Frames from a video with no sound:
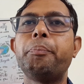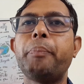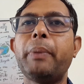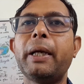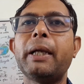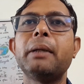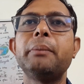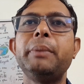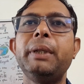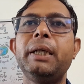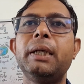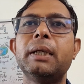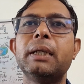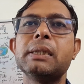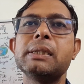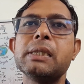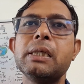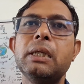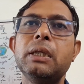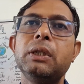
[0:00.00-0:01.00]

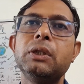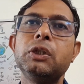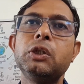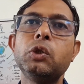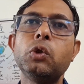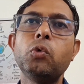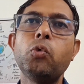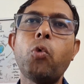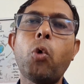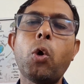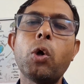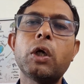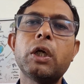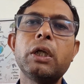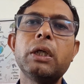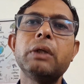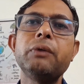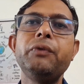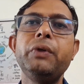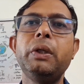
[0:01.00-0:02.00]
parameters, the
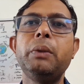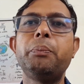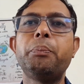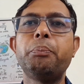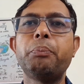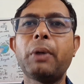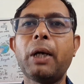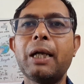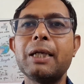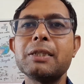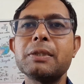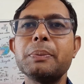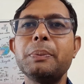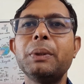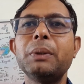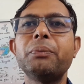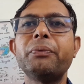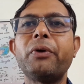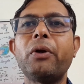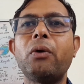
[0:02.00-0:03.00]
water will
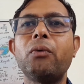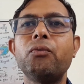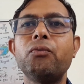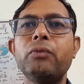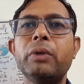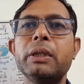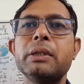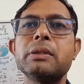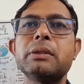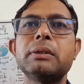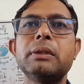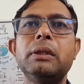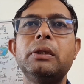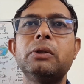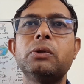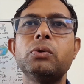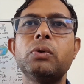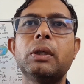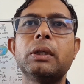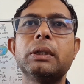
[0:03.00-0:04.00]
transfer from one cell
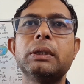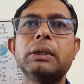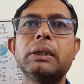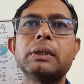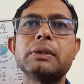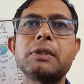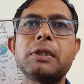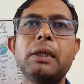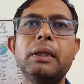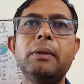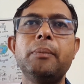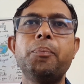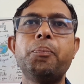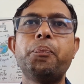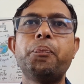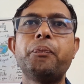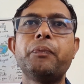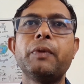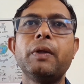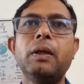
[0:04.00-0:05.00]
to another cell.
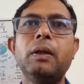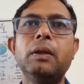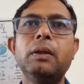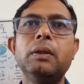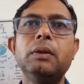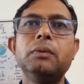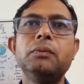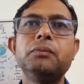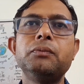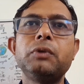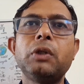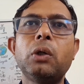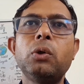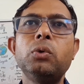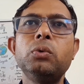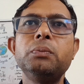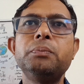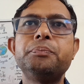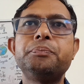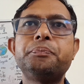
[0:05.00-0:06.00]

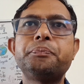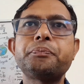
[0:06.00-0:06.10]
Now